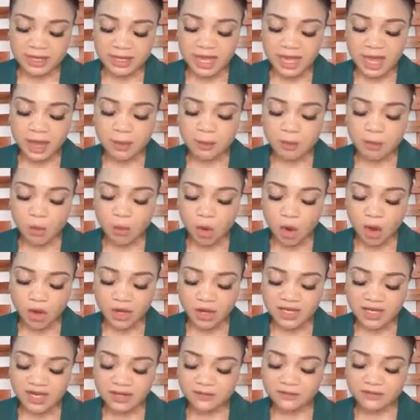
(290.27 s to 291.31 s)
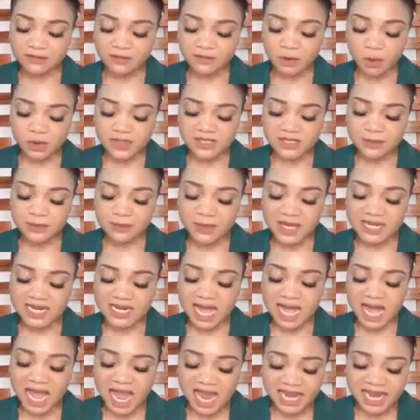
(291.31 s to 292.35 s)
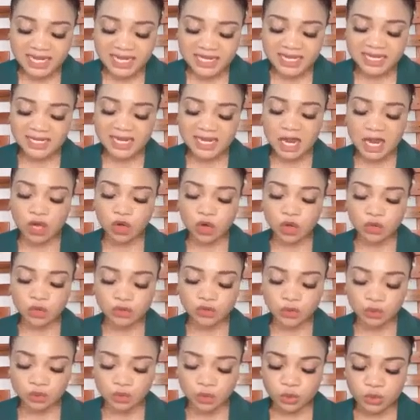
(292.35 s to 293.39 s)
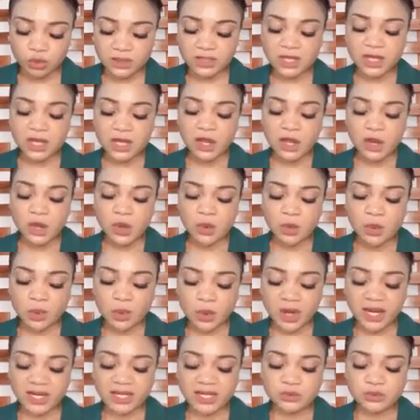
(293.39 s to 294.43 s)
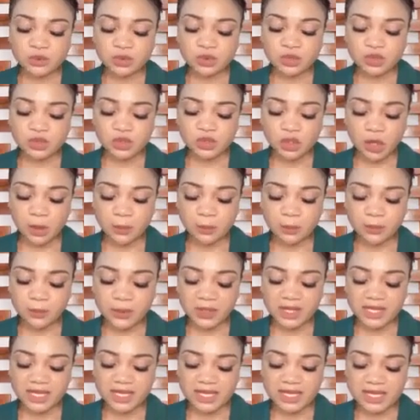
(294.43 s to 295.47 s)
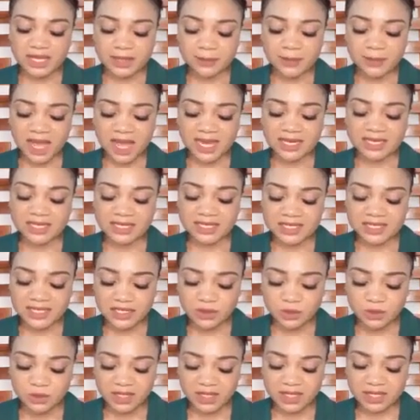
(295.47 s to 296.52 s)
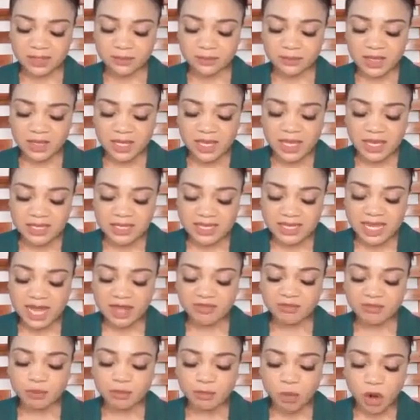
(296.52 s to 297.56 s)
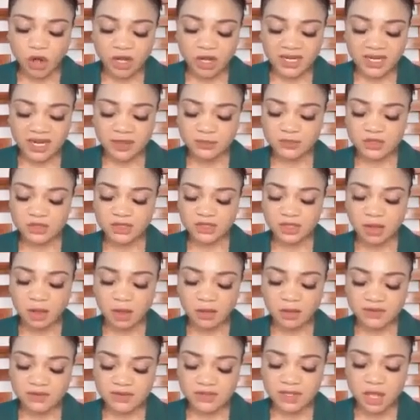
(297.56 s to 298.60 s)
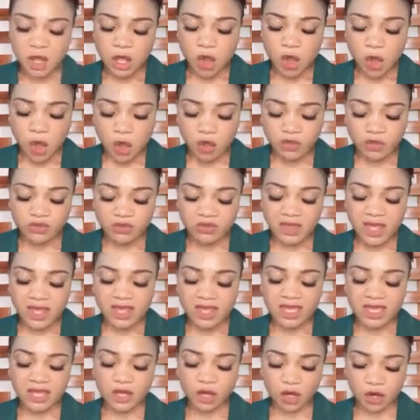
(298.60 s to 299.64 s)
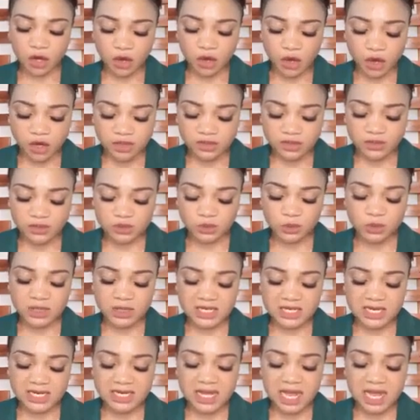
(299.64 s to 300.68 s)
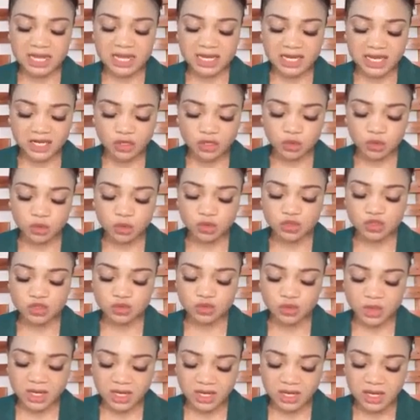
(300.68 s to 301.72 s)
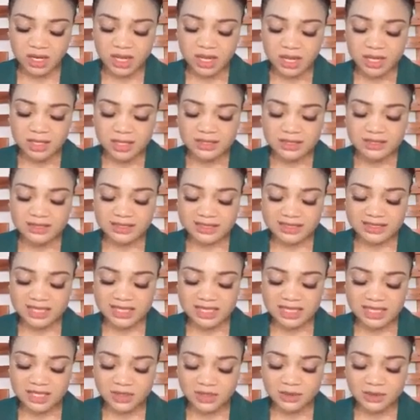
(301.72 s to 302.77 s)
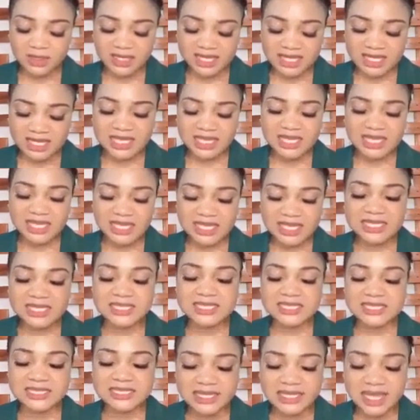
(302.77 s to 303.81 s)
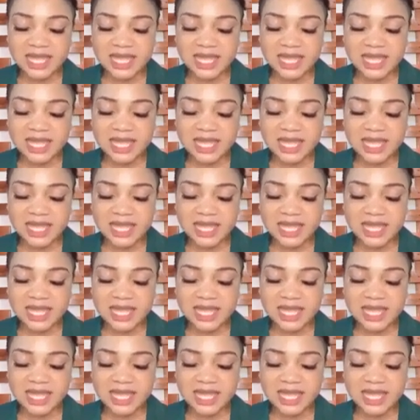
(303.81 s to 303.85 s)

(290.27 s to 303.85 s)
There are more than 40 men hiding along the road, ready to jump him and kill him. They have bound themselves under a curse to neither eat nor drink till he is